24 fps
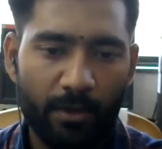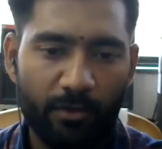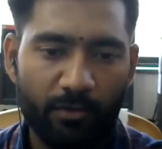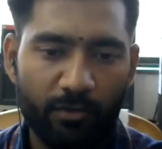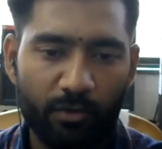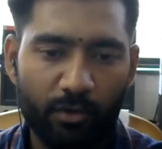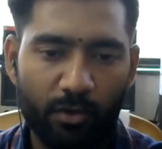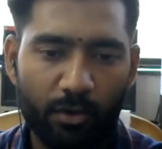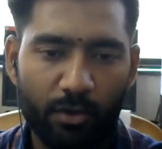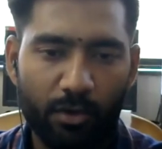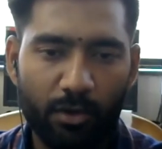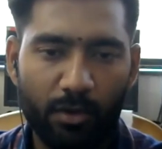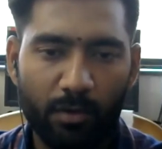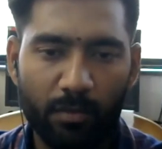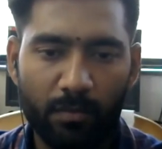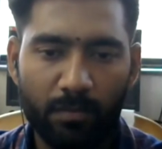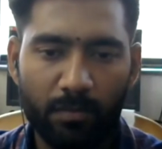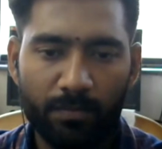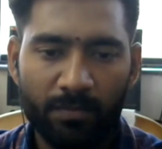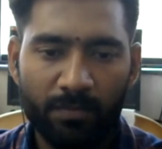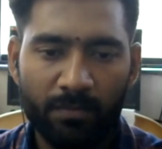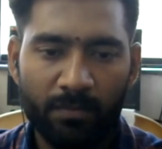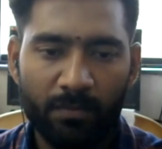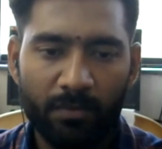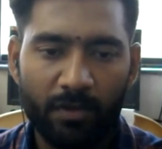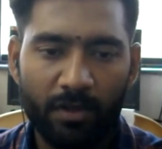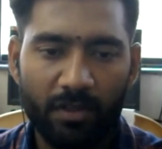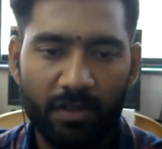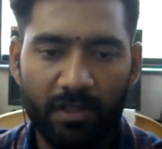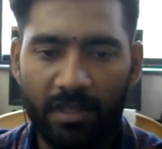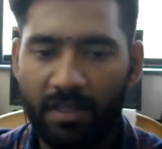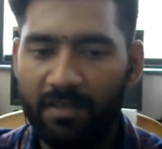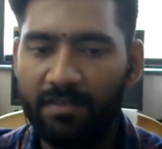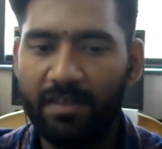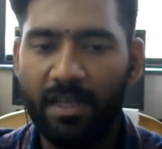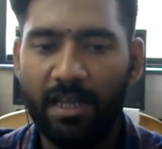So
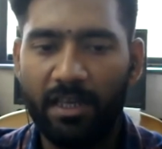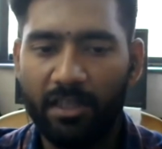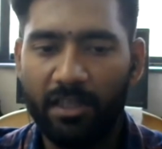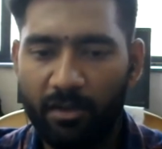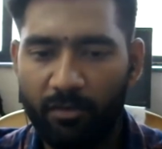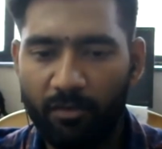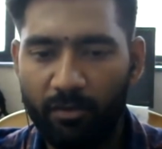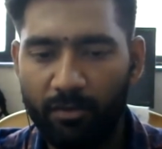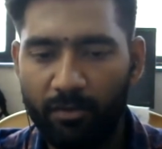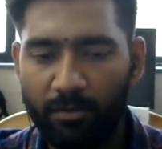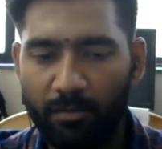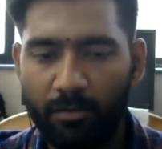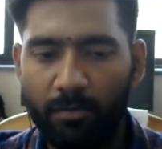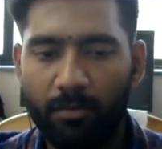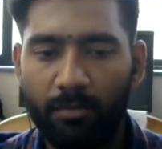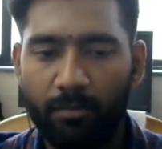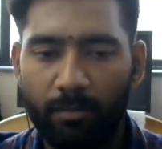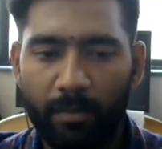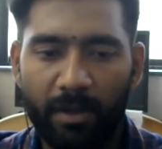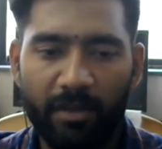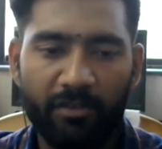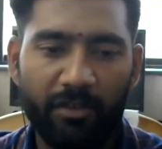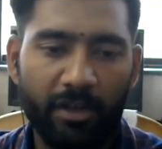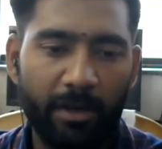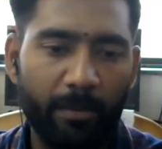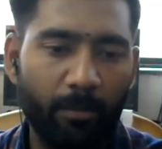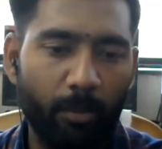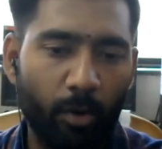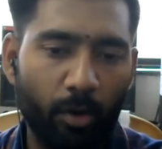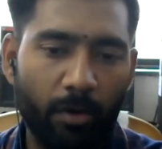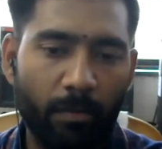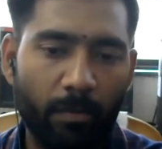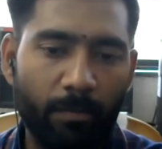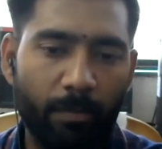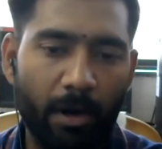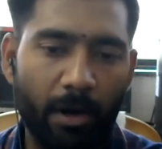these are the major
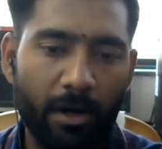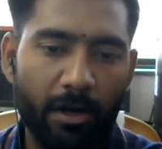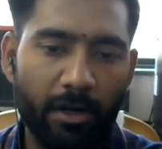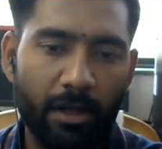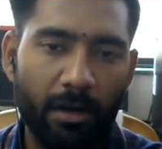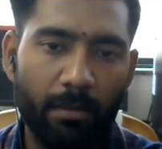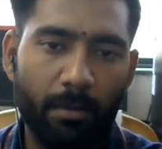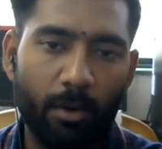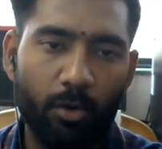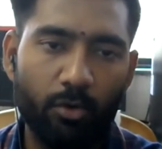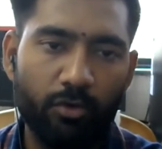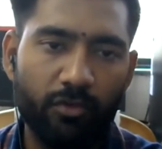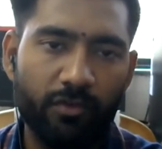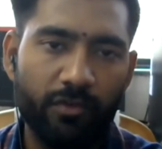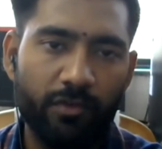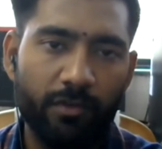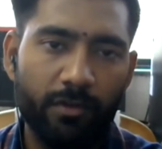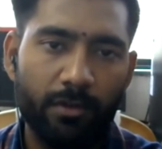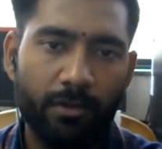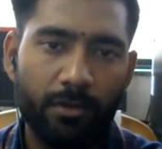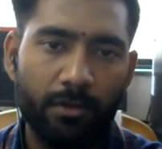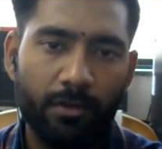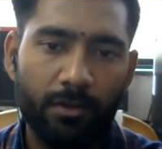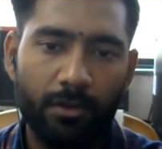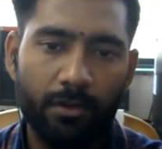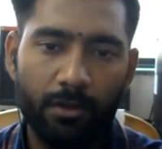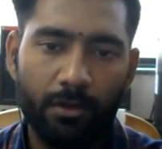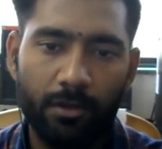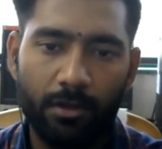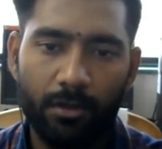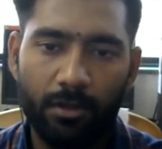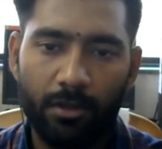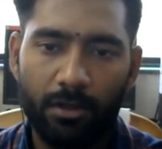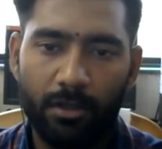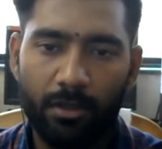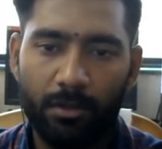important part about
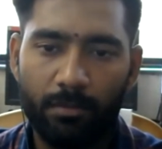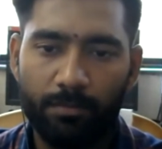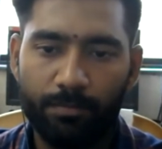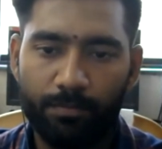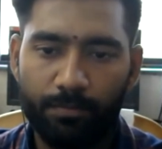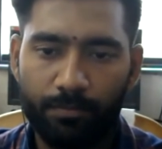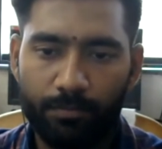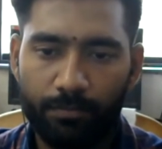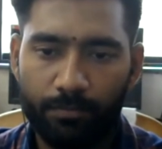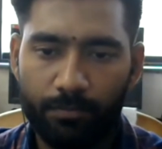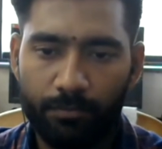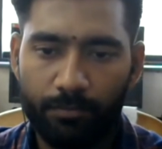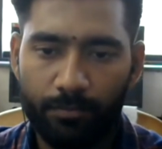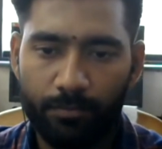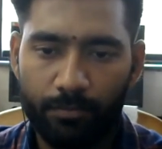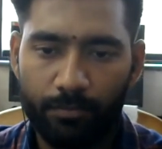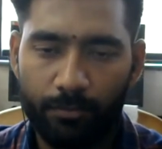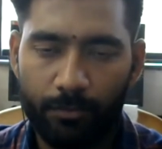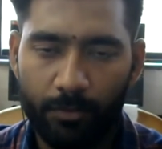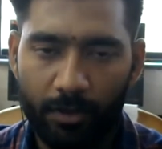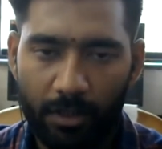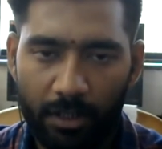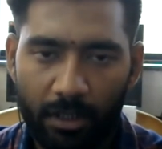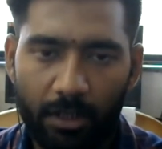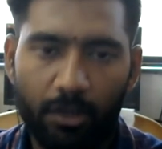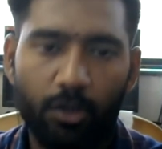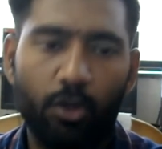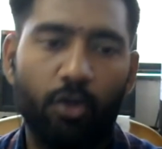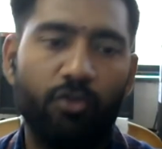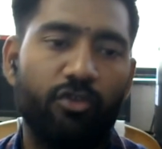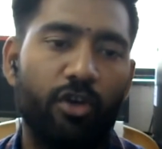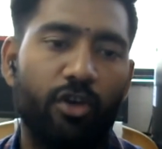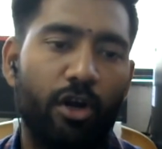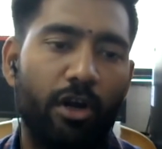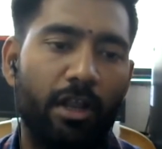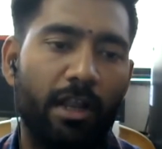uh,
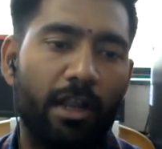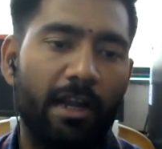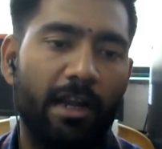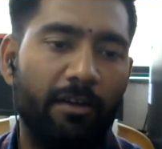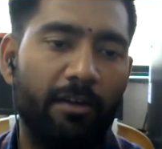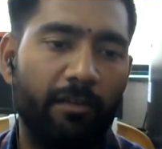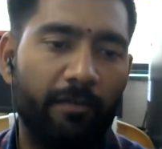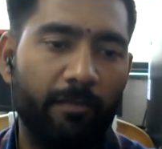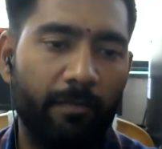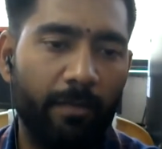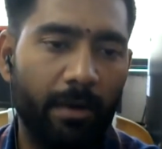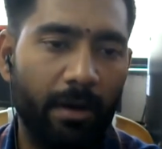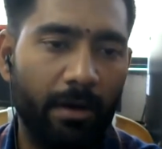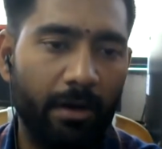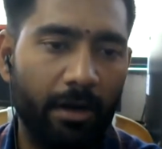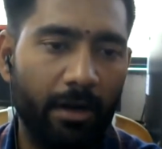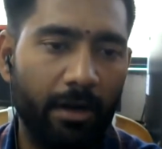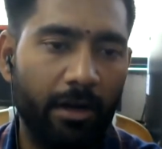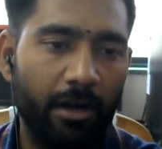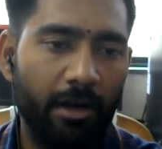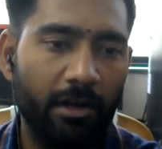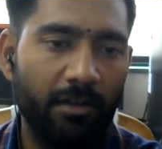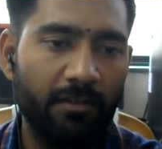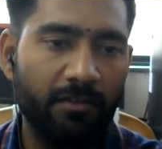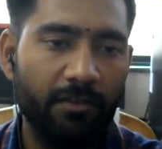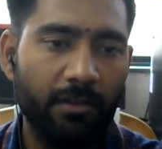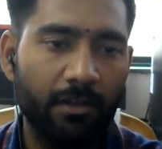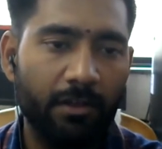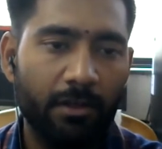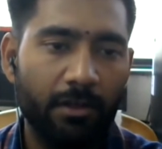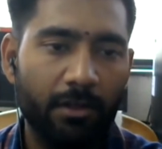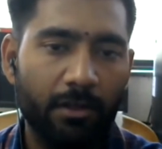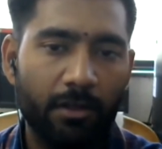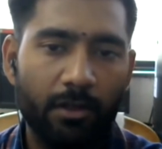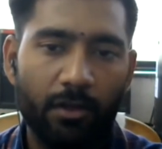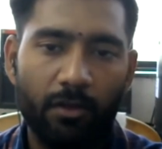non-steroidal anti-inflammatory drugs.
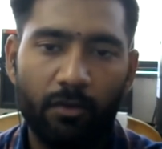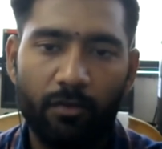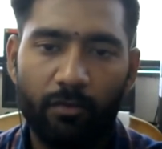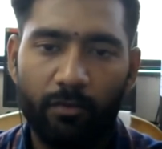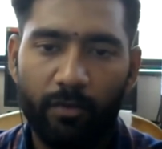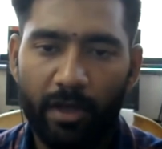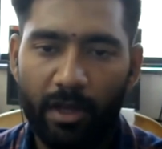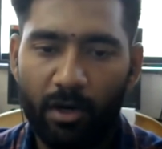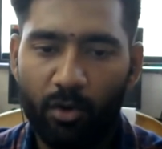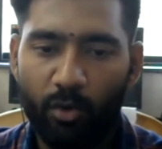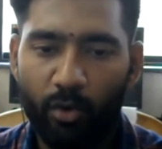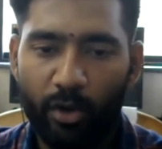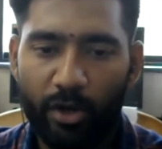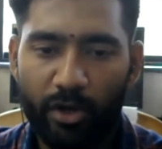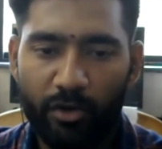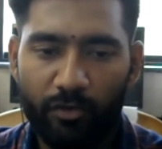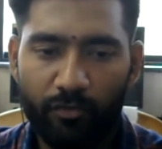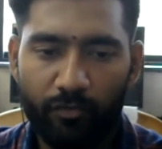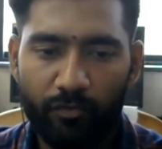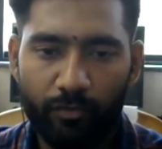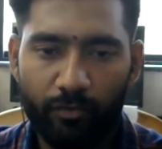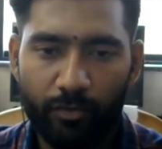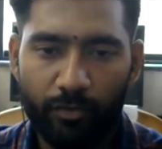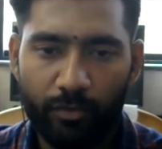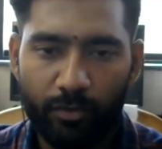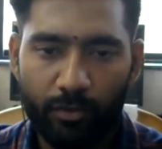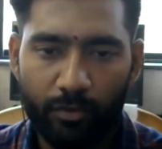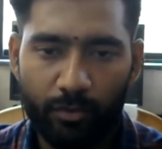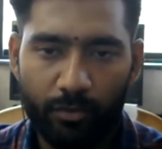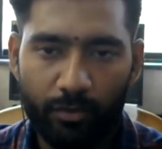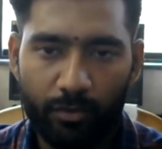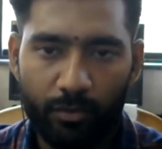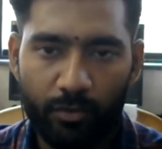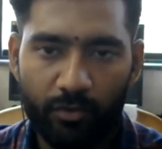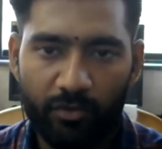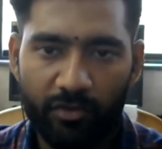We are going
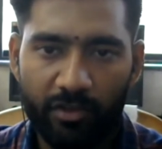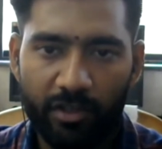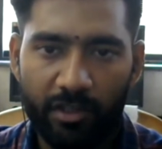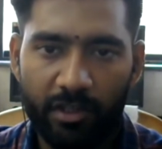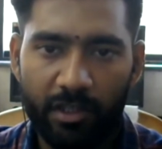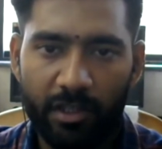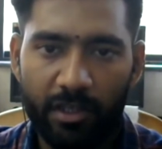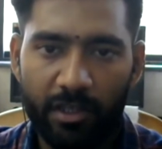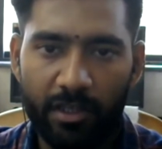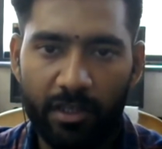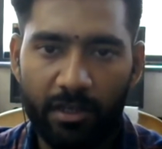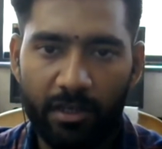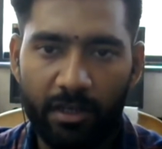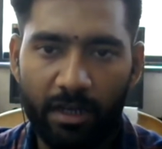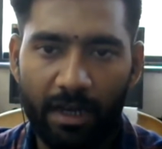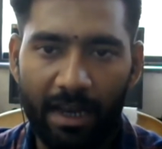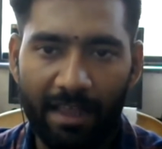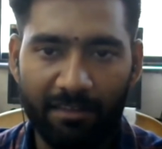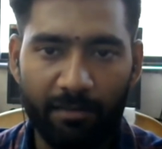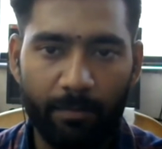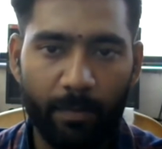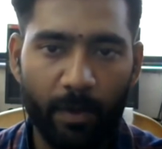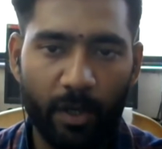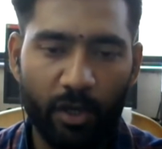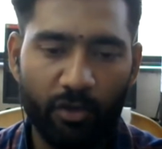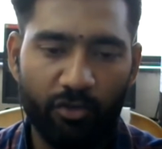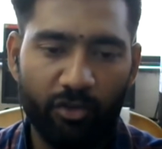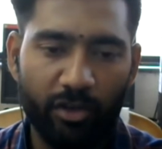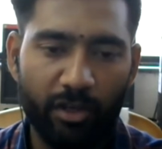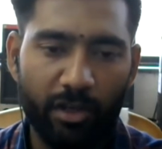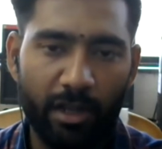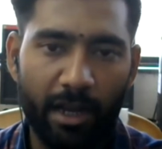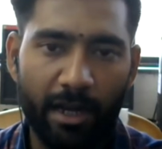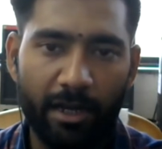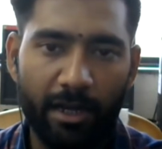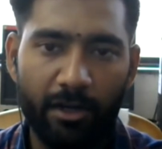to see the
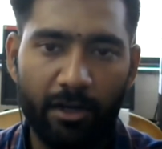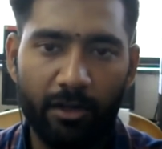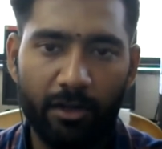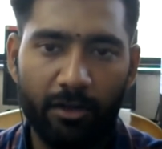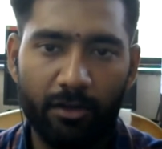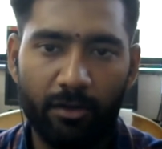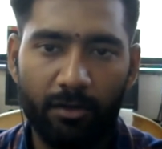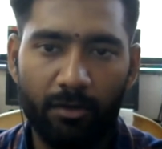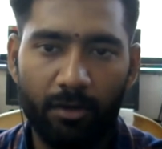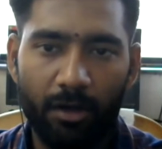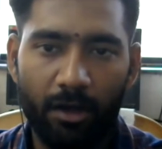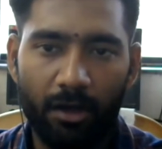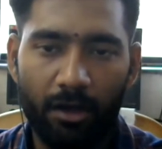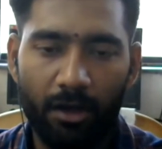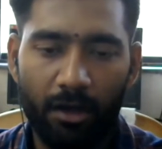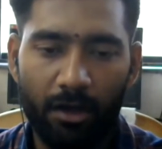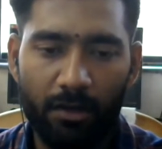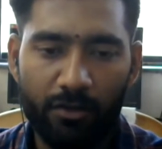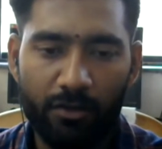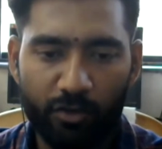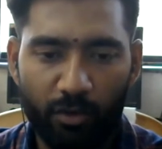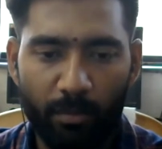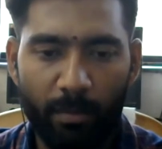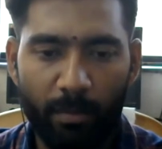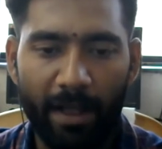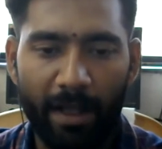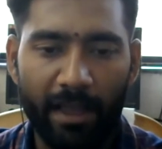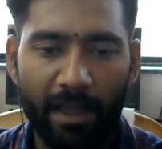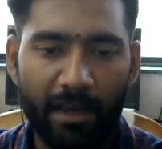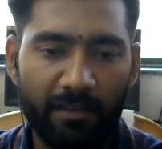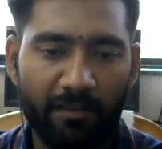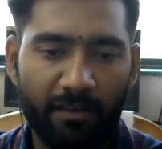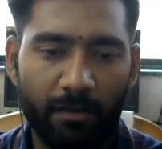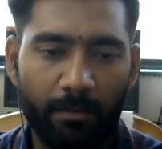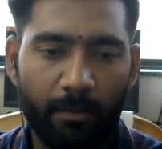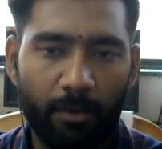classification and uh, also
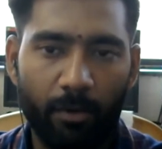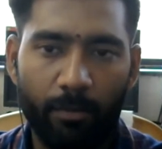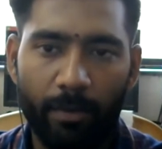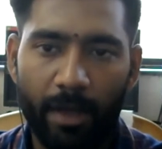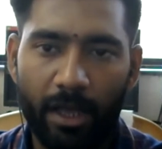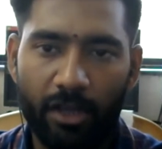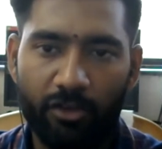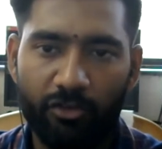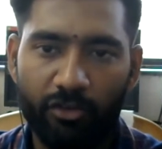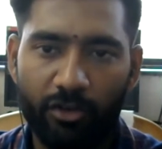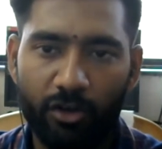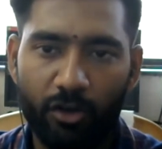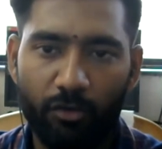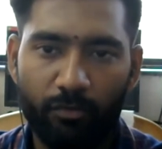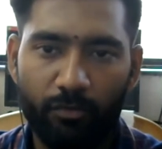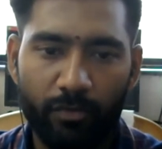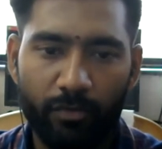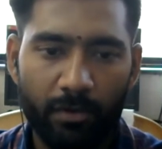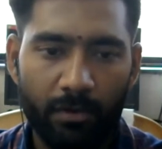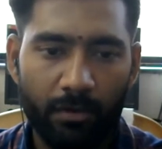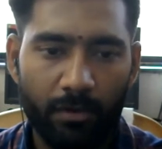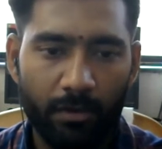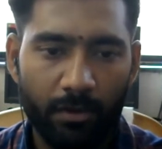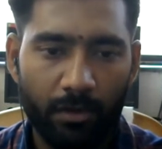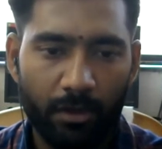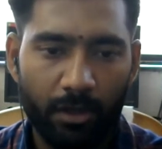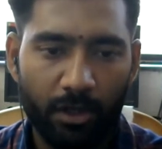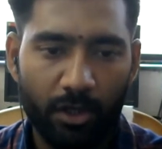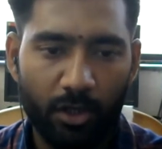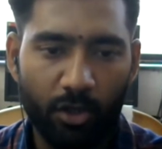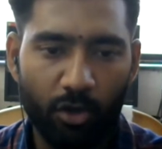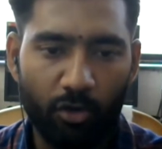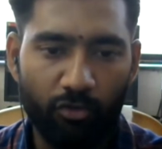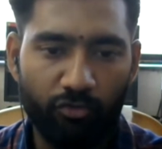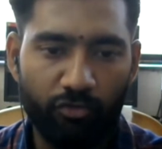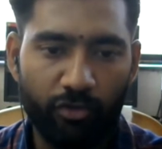mechanism of action of
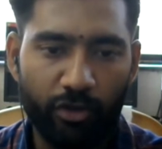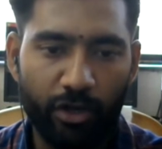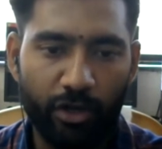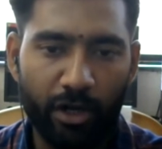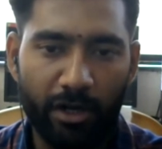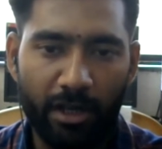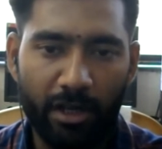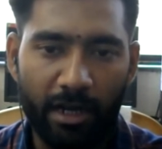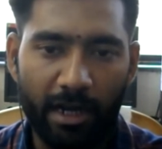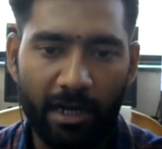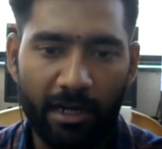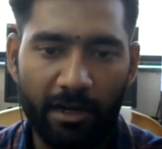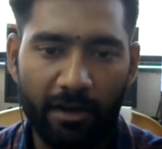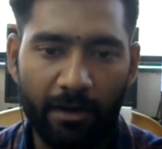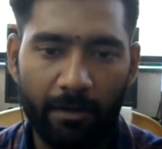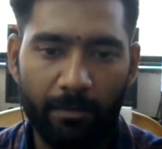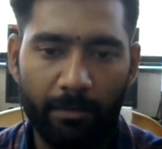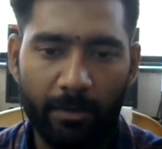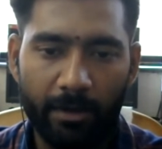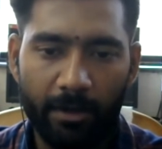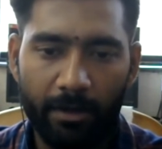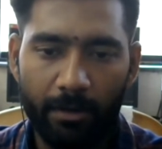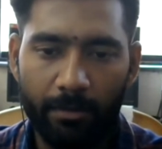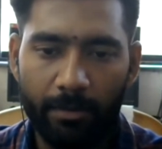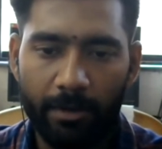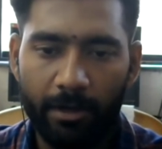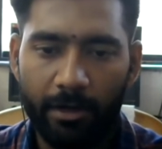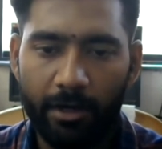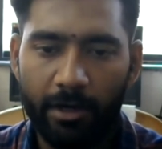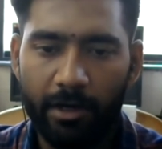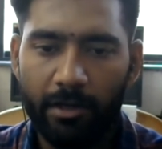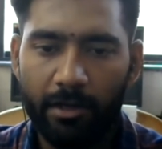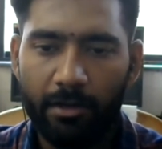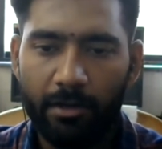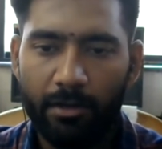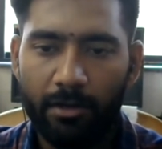non-steroidal
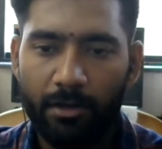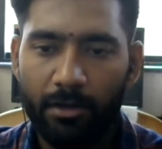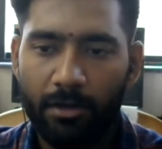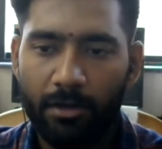anti-inflammatory